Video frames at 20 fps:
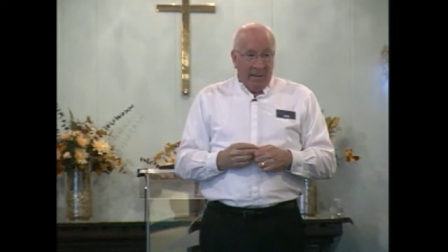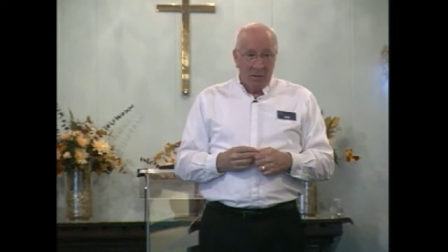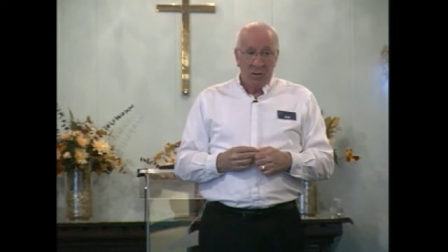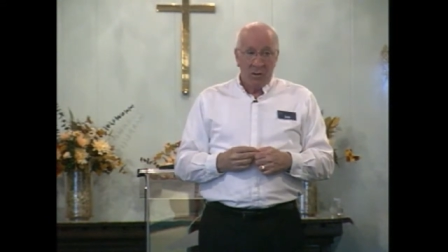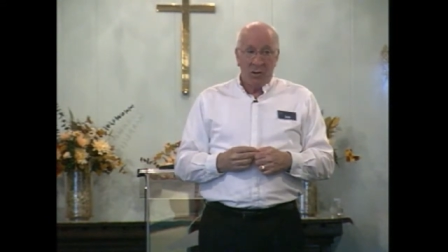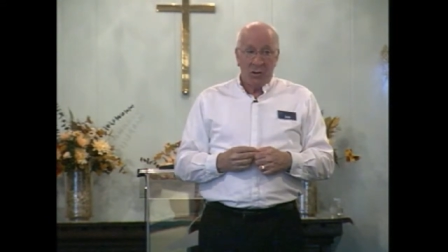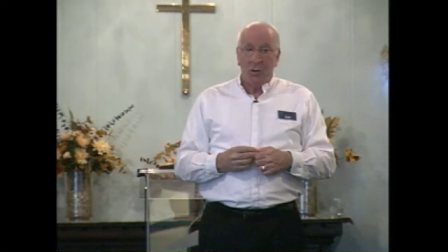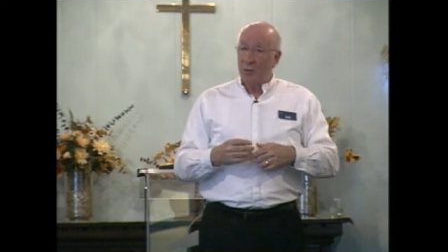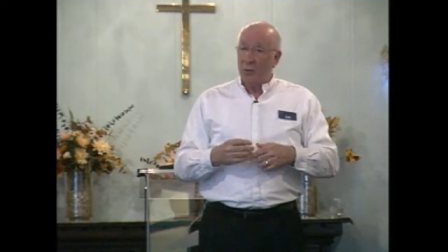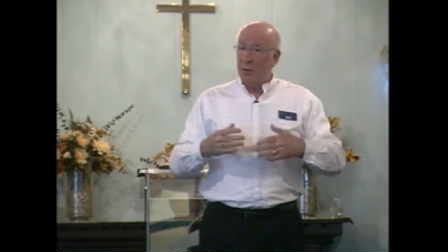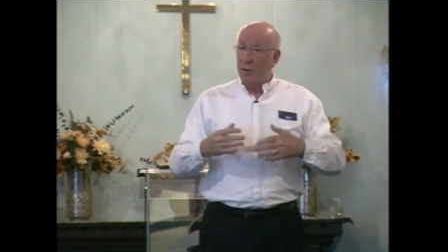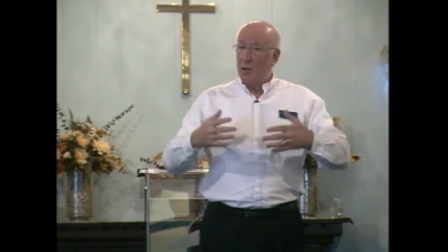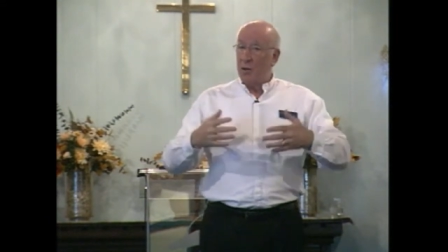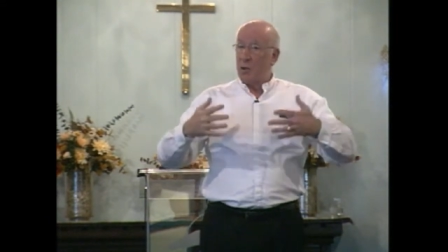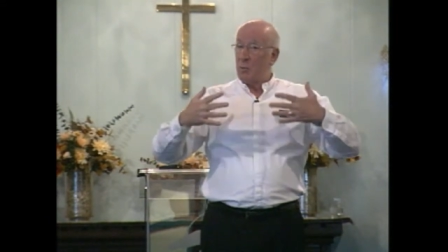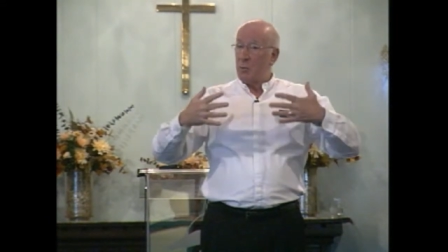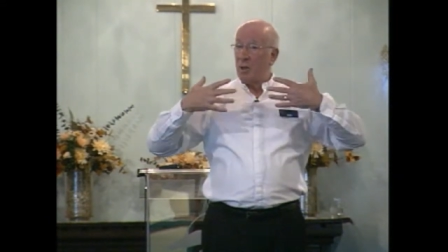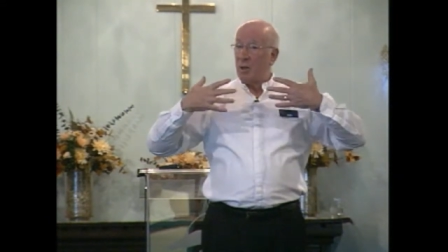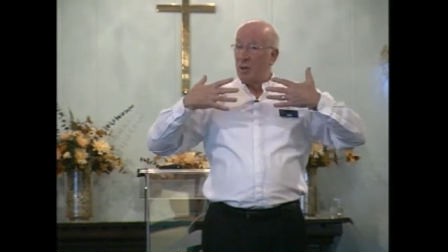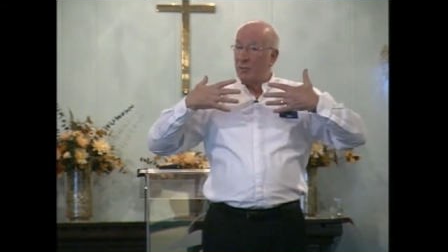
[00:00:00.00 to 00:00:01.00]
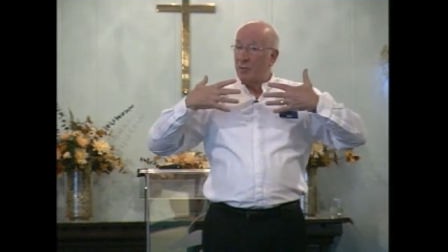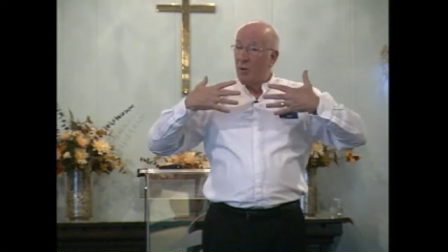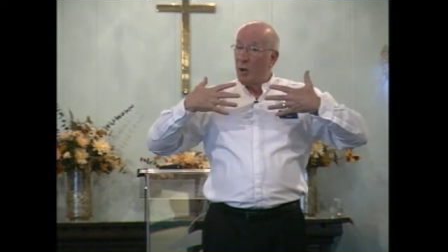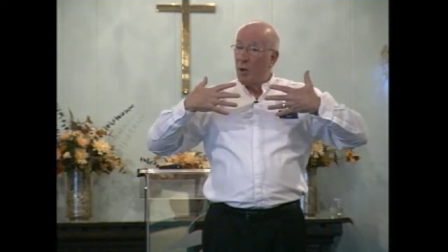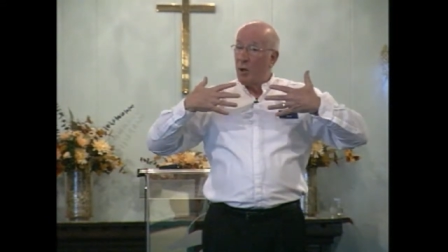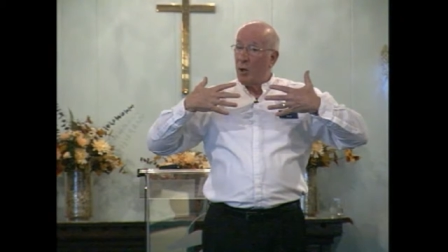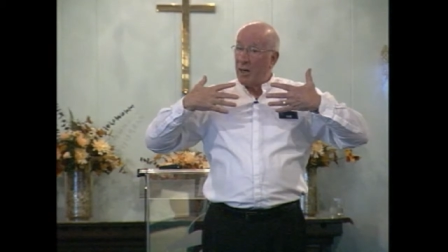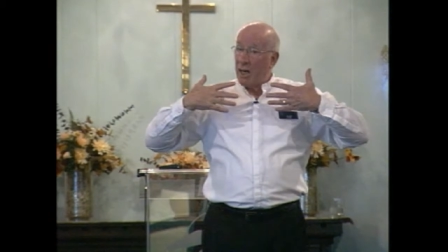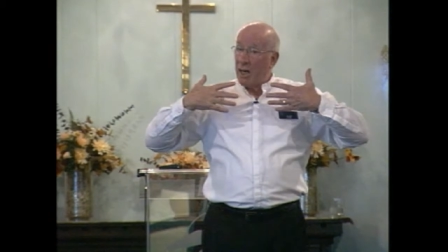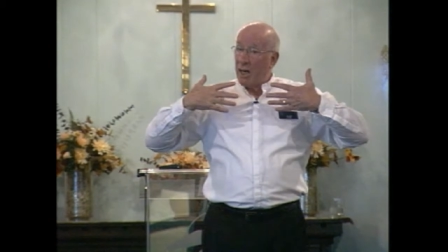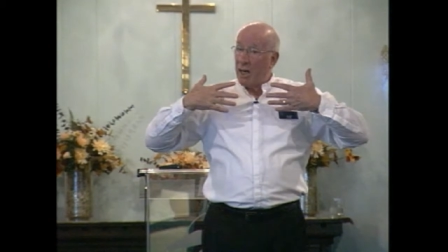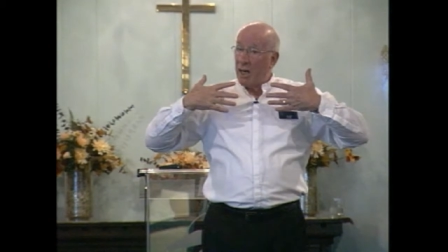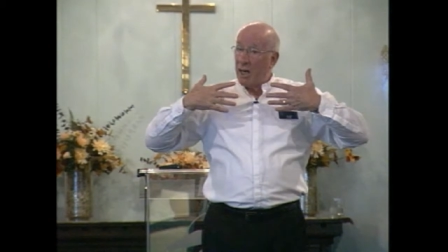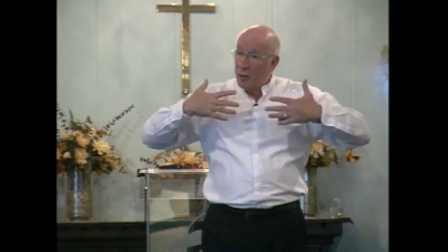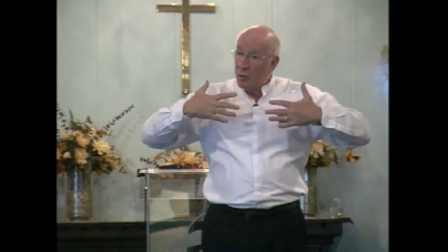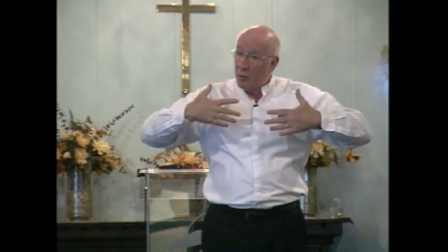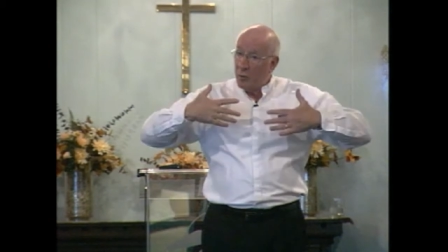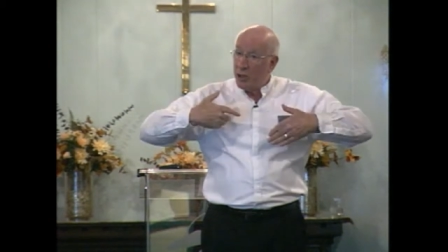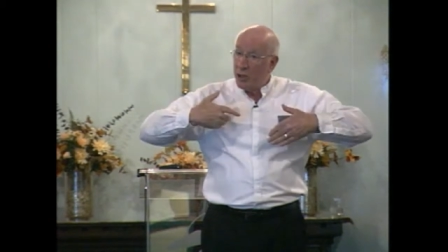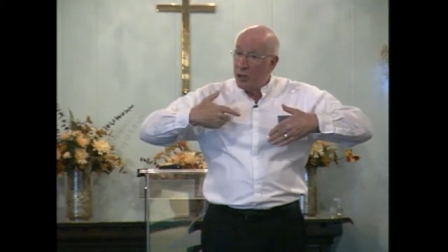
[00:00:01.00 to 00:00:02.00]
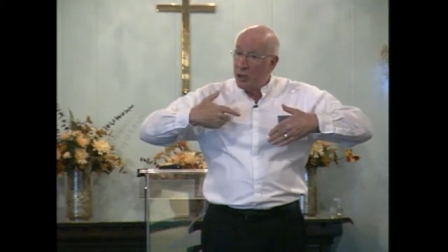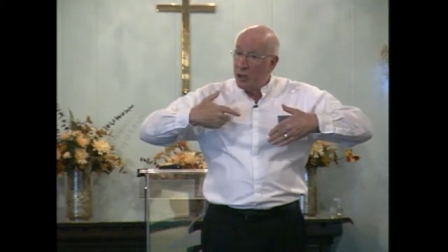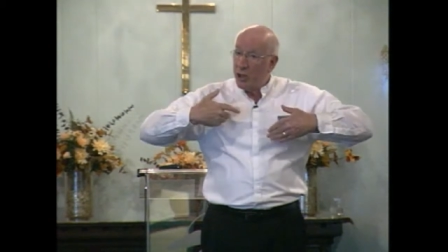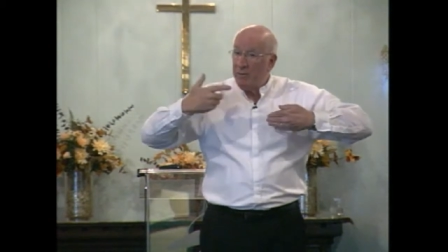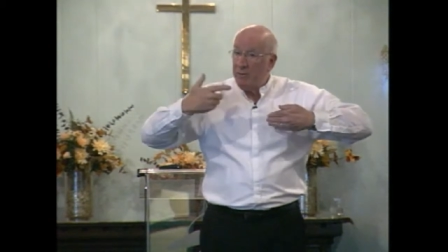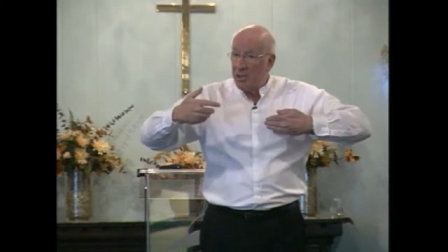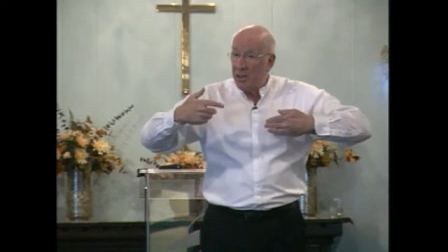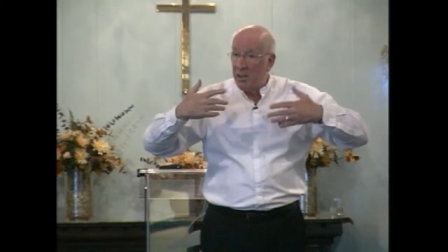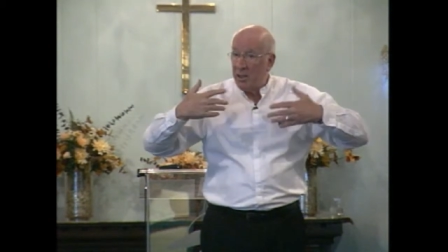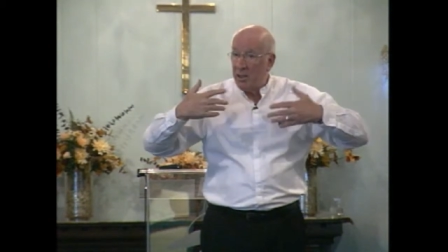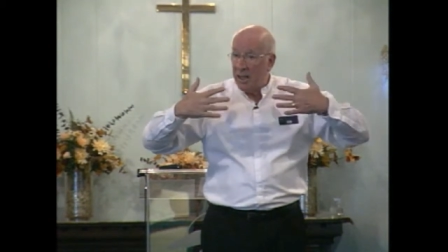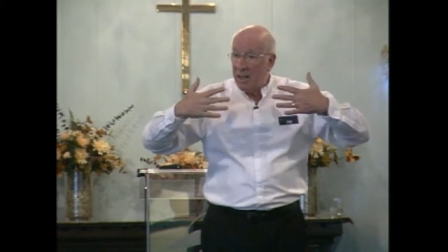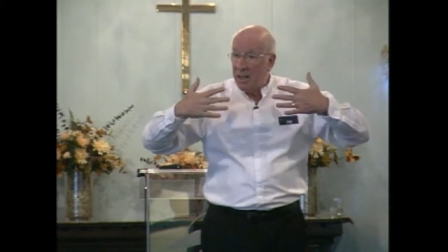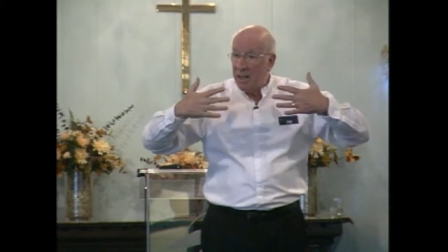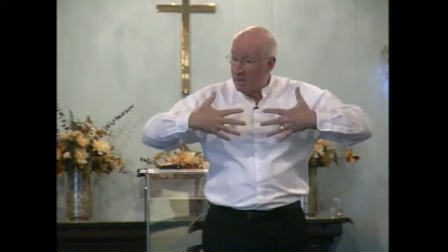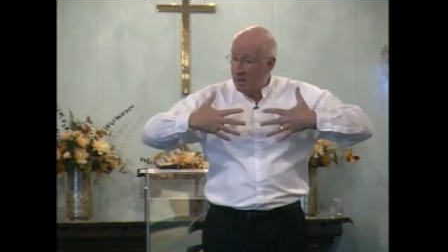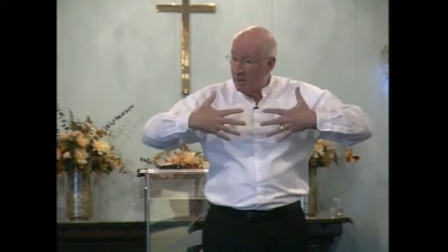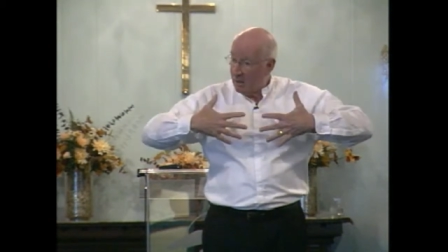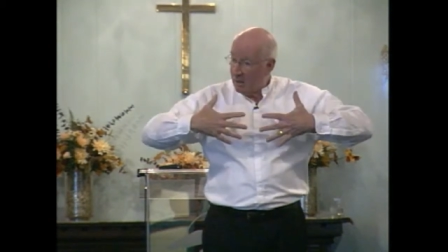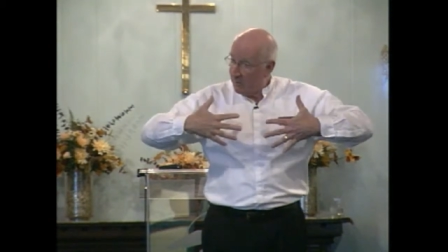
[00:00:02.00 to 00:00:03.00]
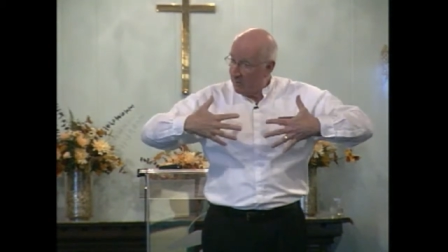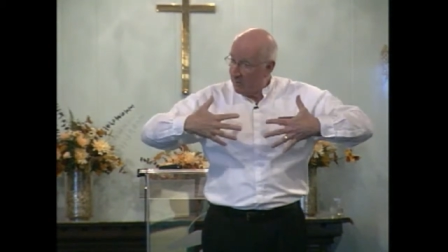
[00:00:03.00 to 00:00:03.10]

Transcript: So to dispel the fog, what I need to do is shift it and